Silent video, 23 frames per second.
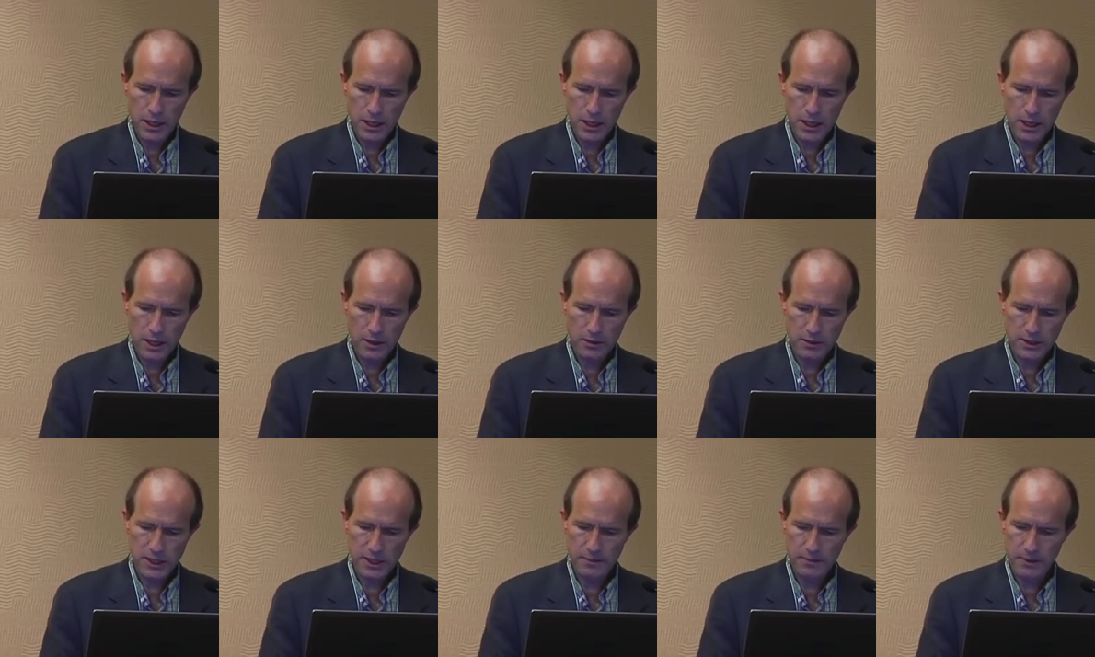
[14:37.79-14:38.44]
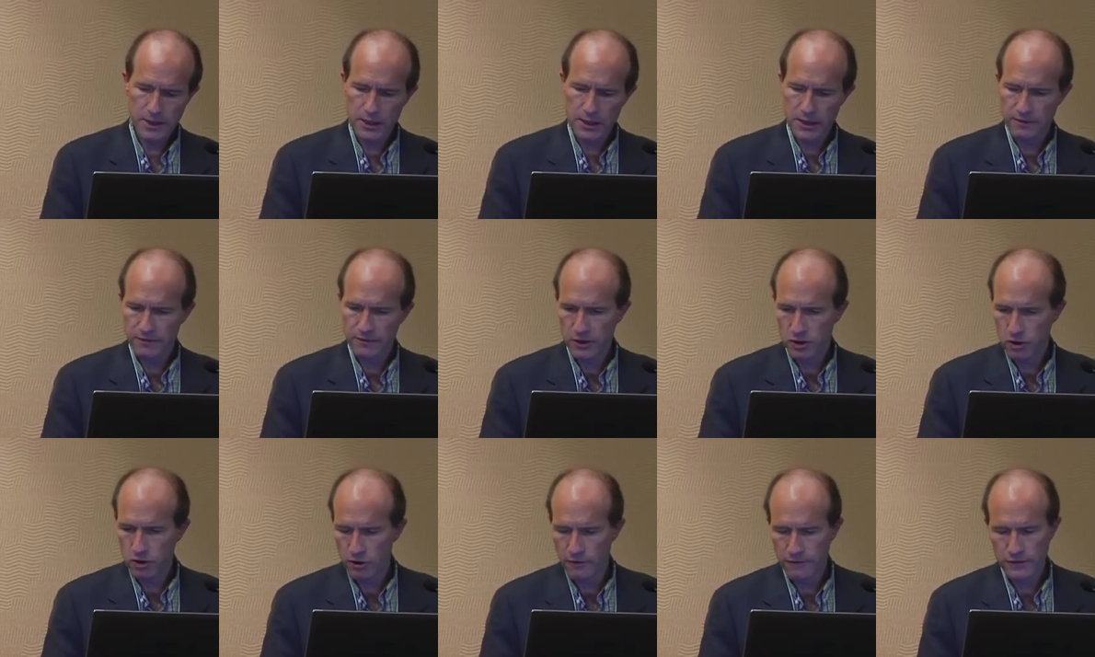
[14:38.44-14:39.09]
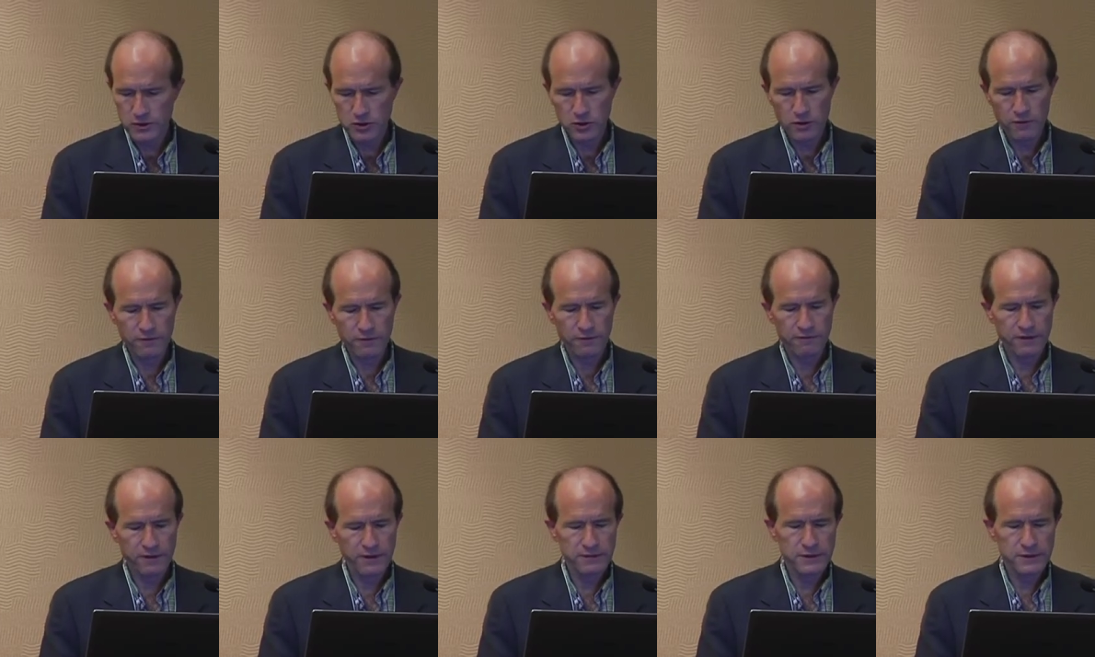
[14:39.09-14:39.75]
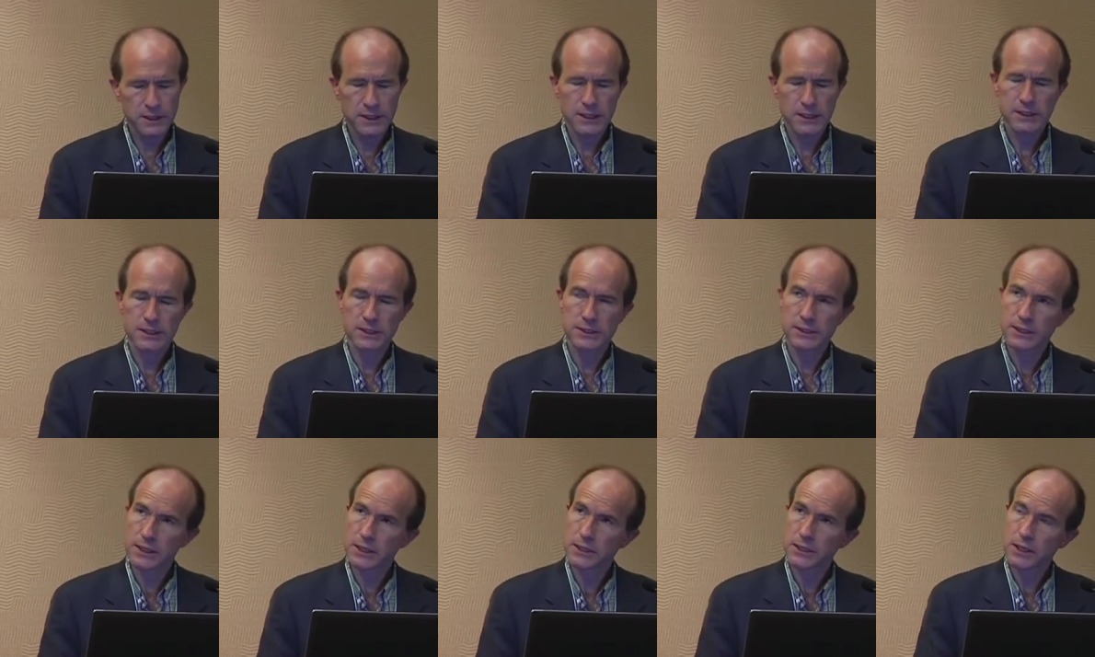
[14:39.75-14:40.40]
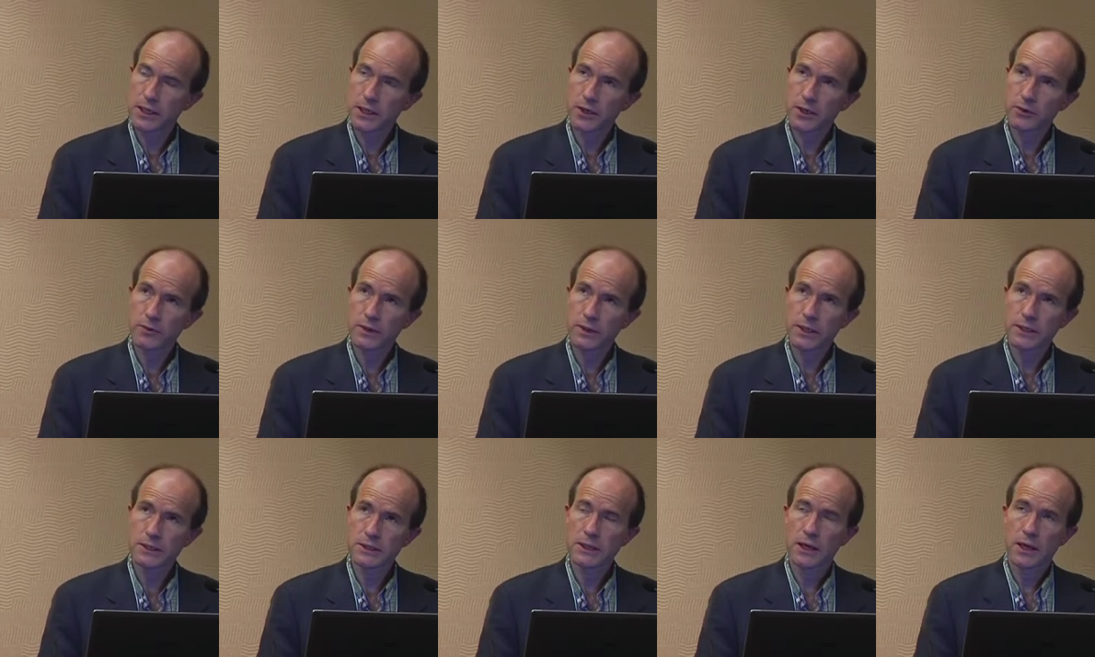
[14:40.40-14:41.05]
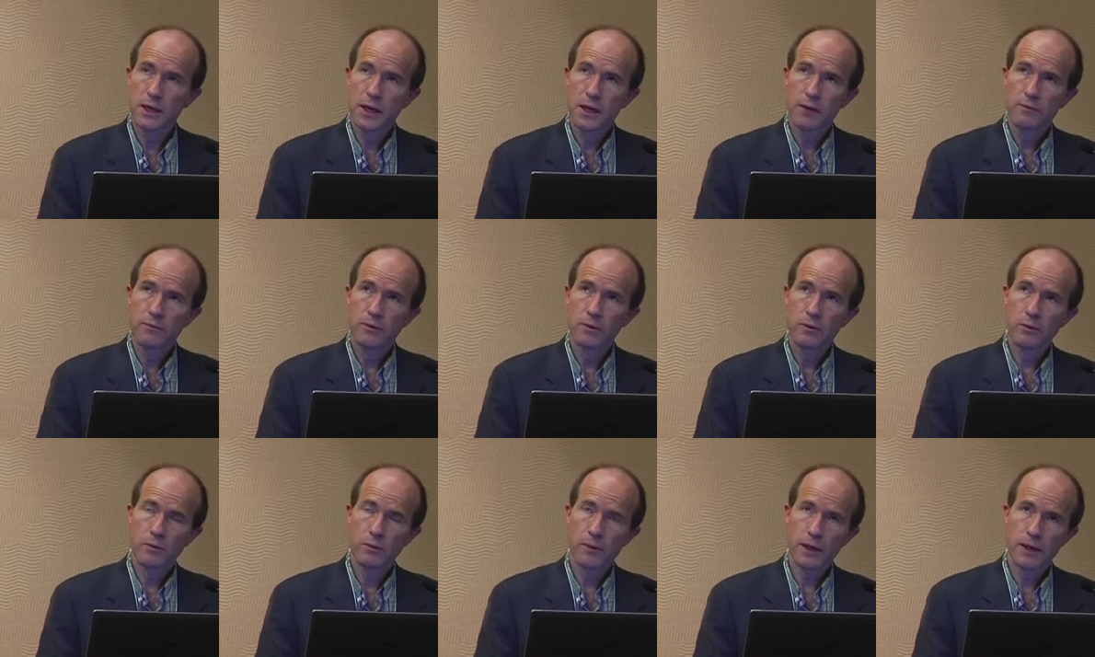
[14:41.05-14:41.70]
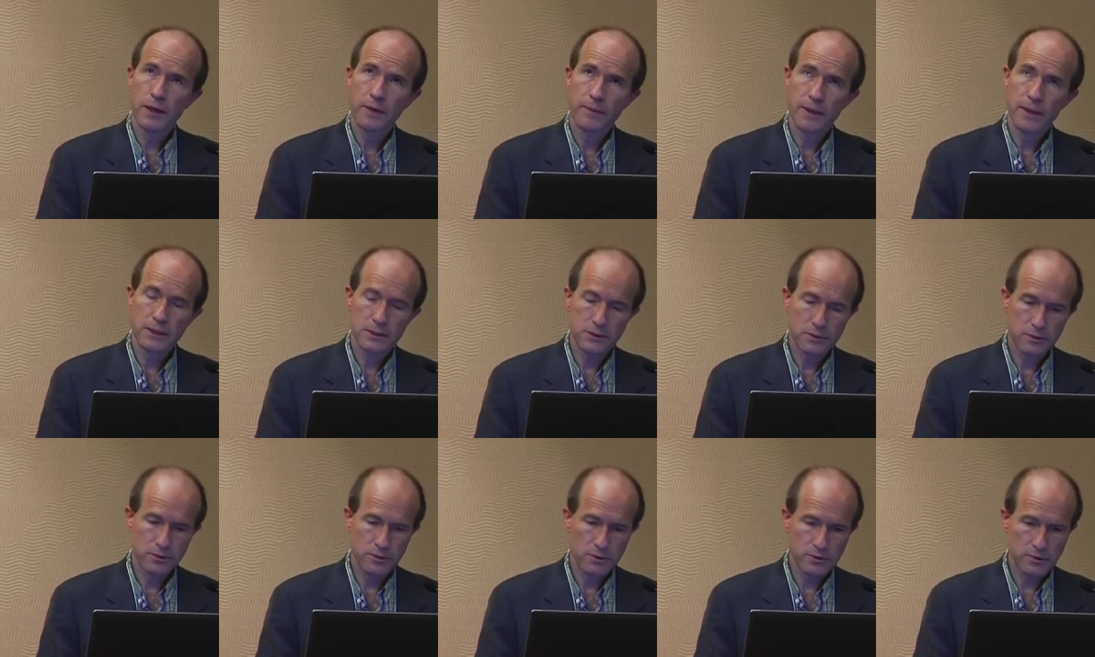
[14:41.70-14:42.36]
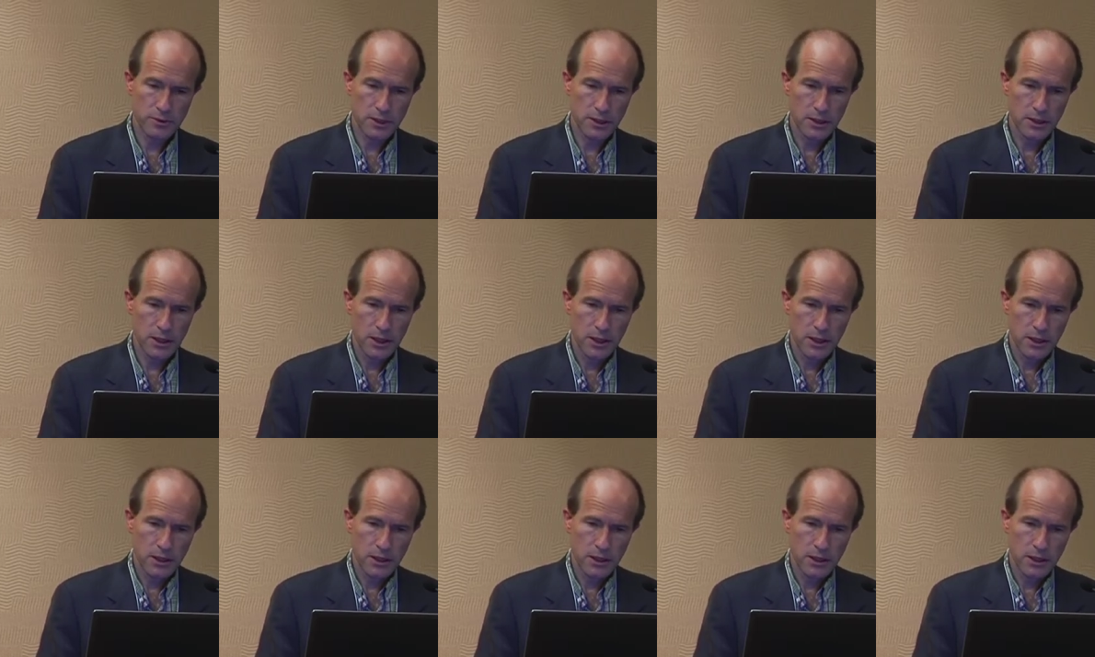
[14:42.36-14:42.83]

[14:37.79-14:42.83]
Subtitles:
And typically, if the curve is over 50 to 60 degrees, we will recommend surgery